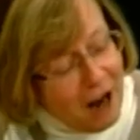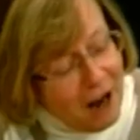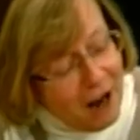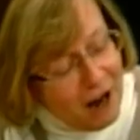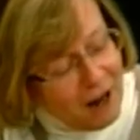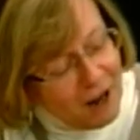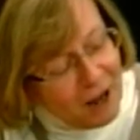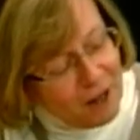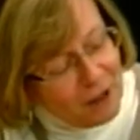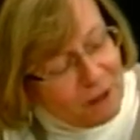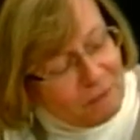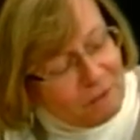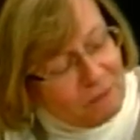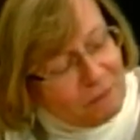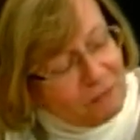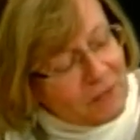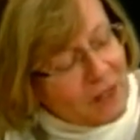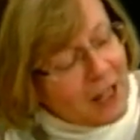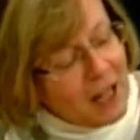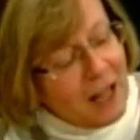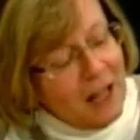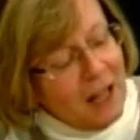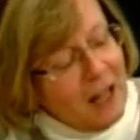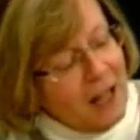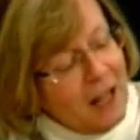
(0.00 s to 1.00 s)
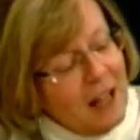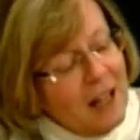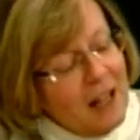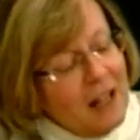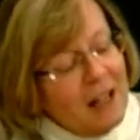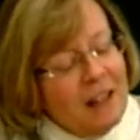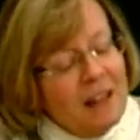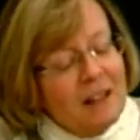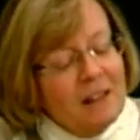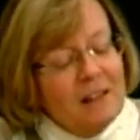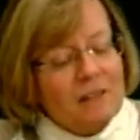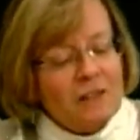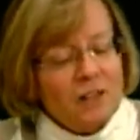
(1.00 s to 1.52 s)
um,
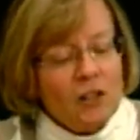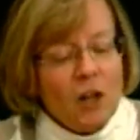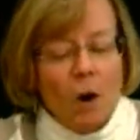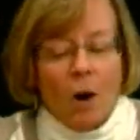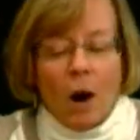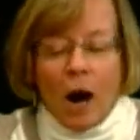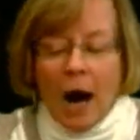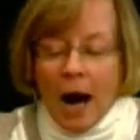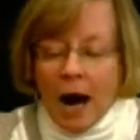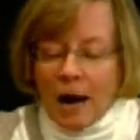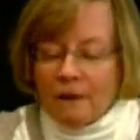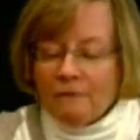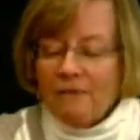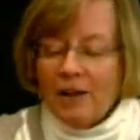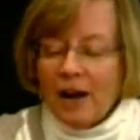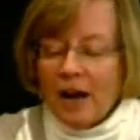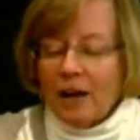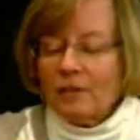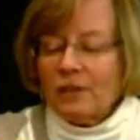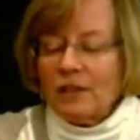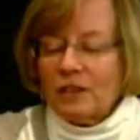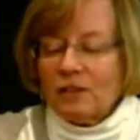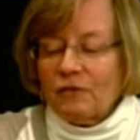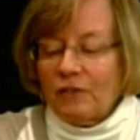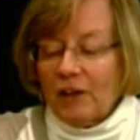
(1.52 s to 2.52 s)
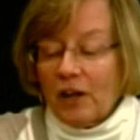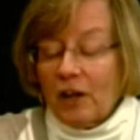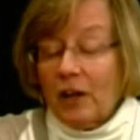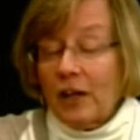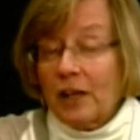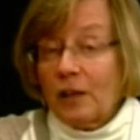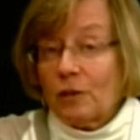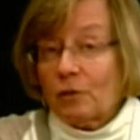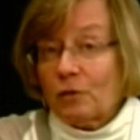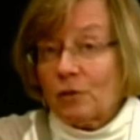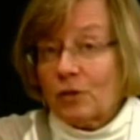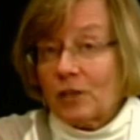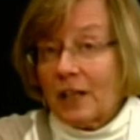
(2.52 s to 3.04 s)
so I found this very
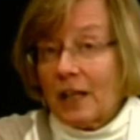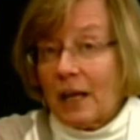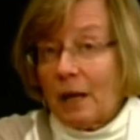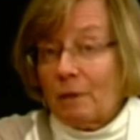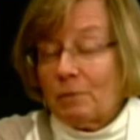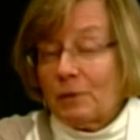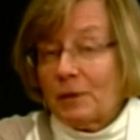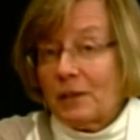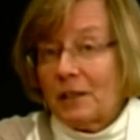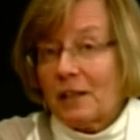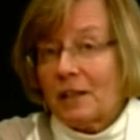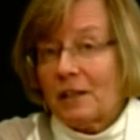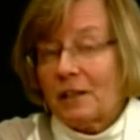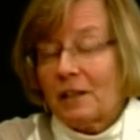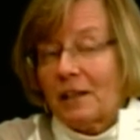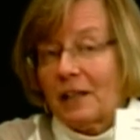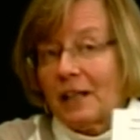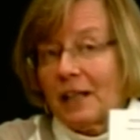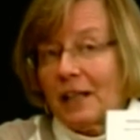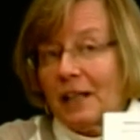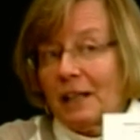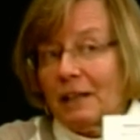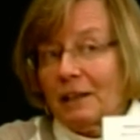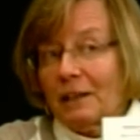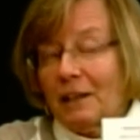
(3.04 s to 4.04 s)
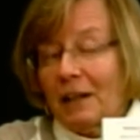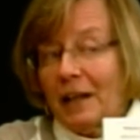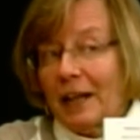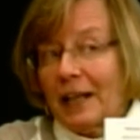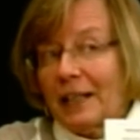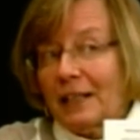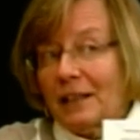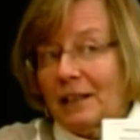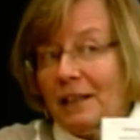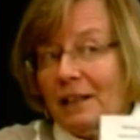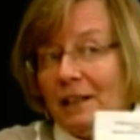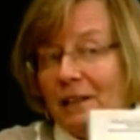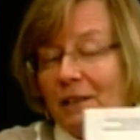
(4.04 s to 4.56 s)
interesting. I particularly
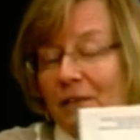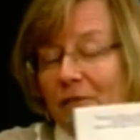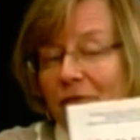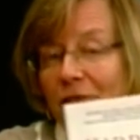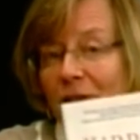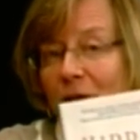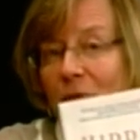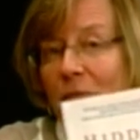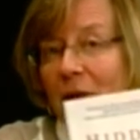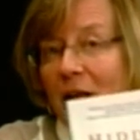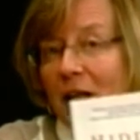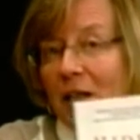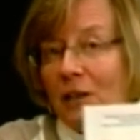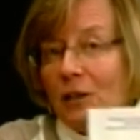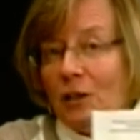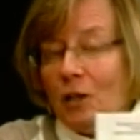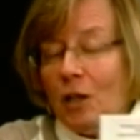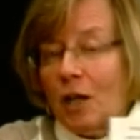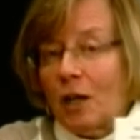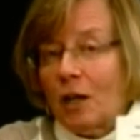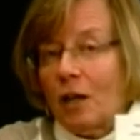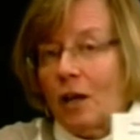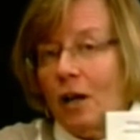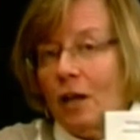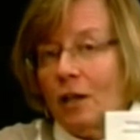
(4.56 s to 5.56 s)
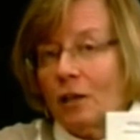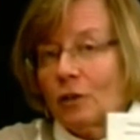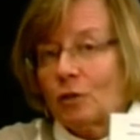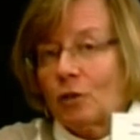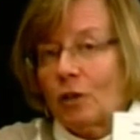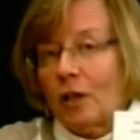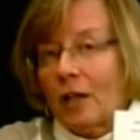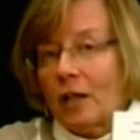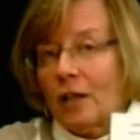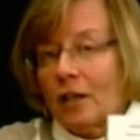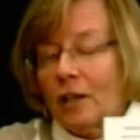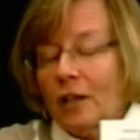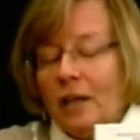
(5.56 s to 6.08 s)
like the female long haul
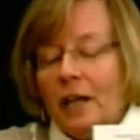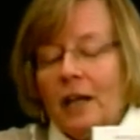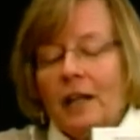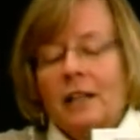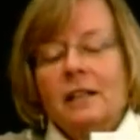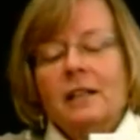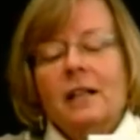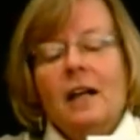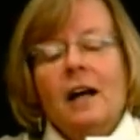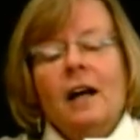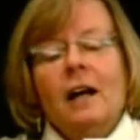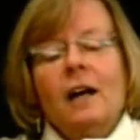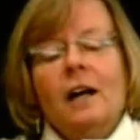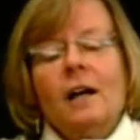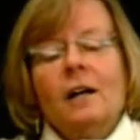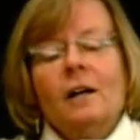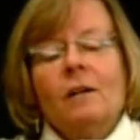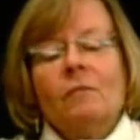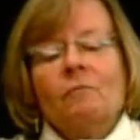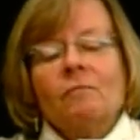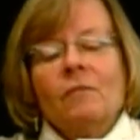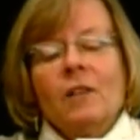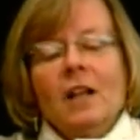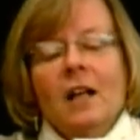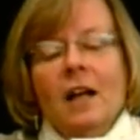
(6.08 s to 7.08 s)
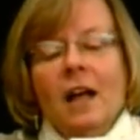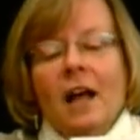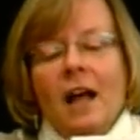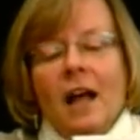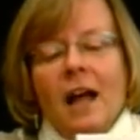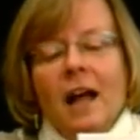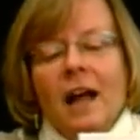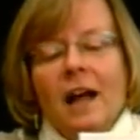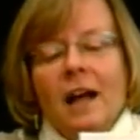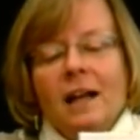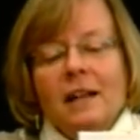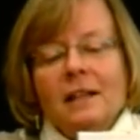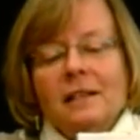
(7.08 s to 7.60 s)
trucker, and um,
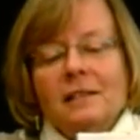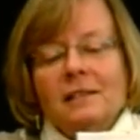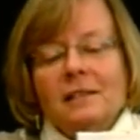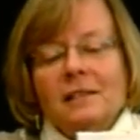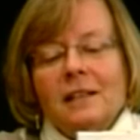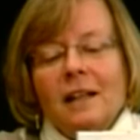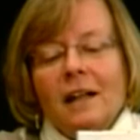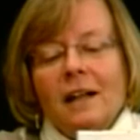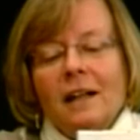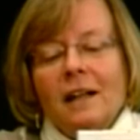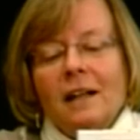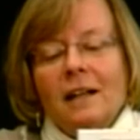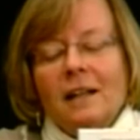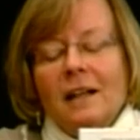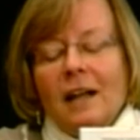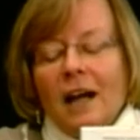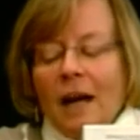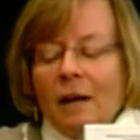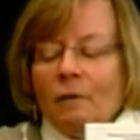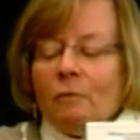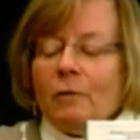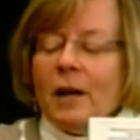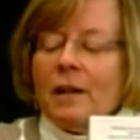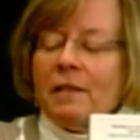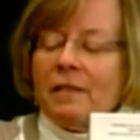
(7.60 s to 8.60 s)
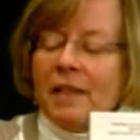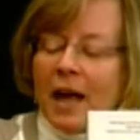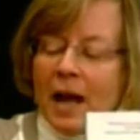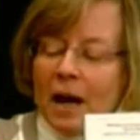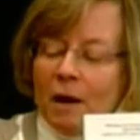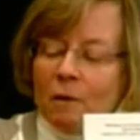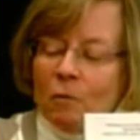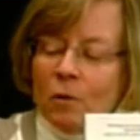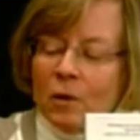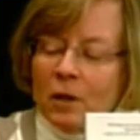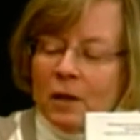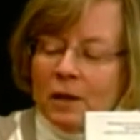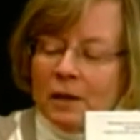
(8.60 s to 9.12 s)
and uh, I read
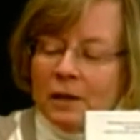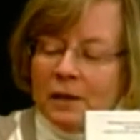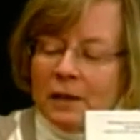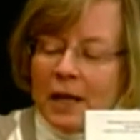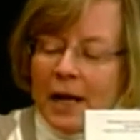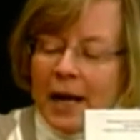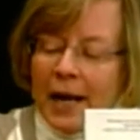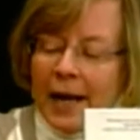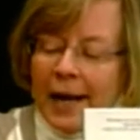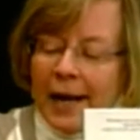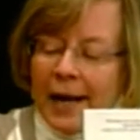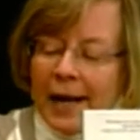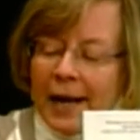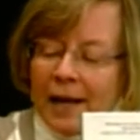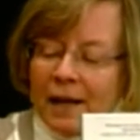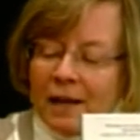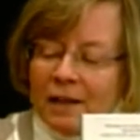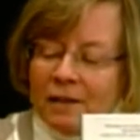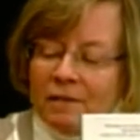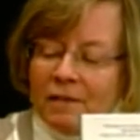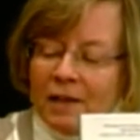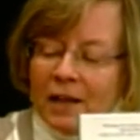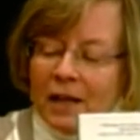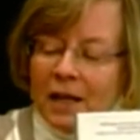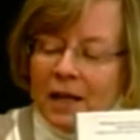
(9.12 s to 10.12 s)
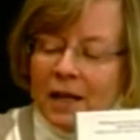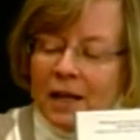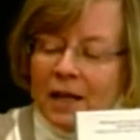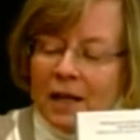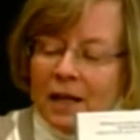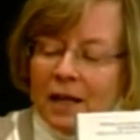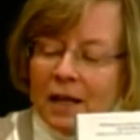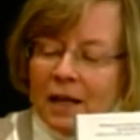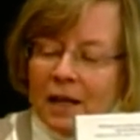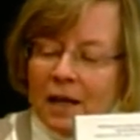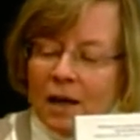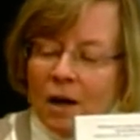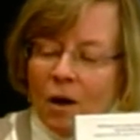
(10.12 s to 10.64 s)
that one and
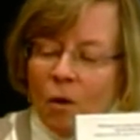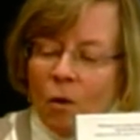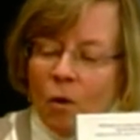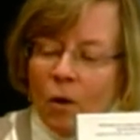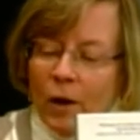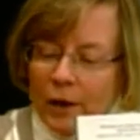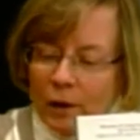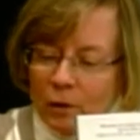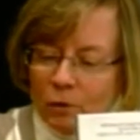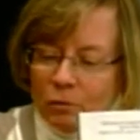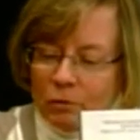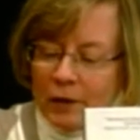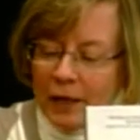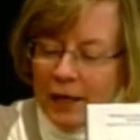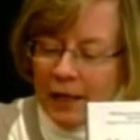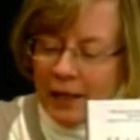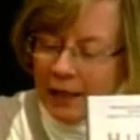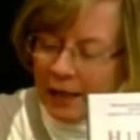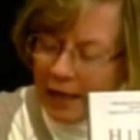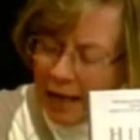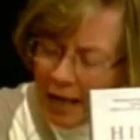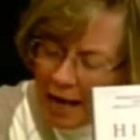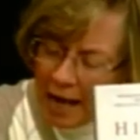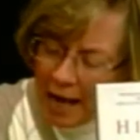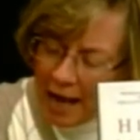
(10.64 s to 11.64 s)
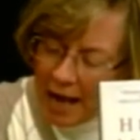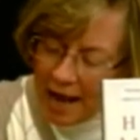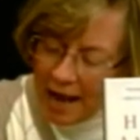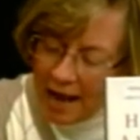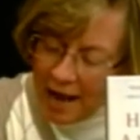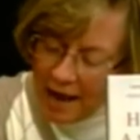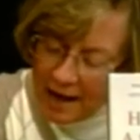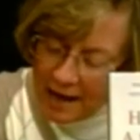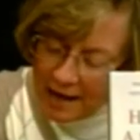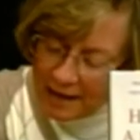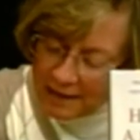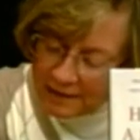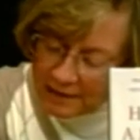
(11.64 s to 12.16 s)
the oil rig,
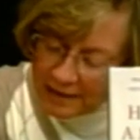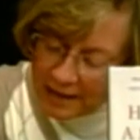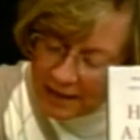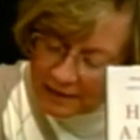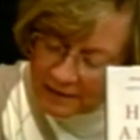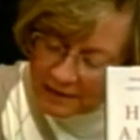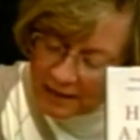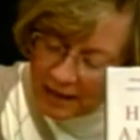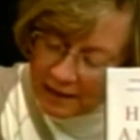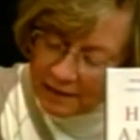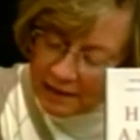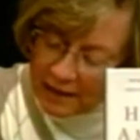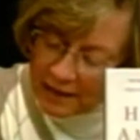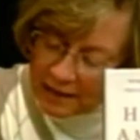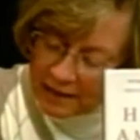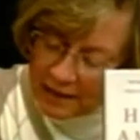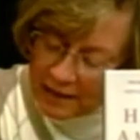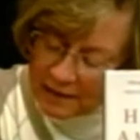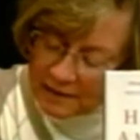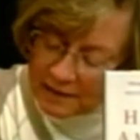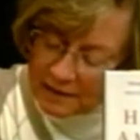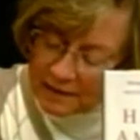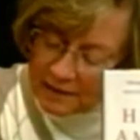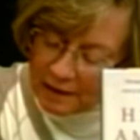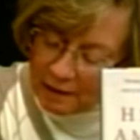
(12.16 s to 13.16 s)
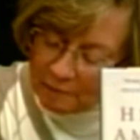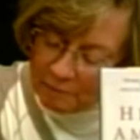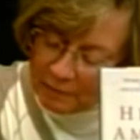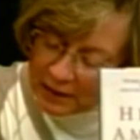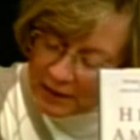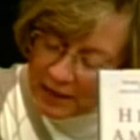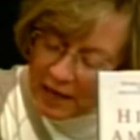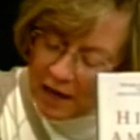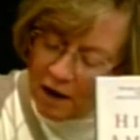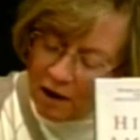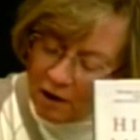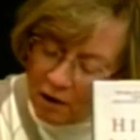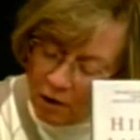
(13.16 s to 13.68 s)
and that's I think that's but
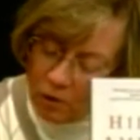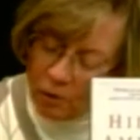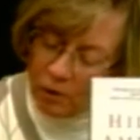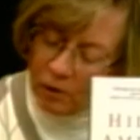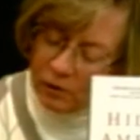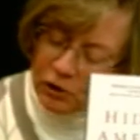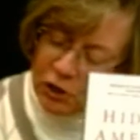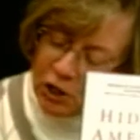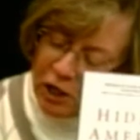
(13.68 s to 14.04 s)
they are oh she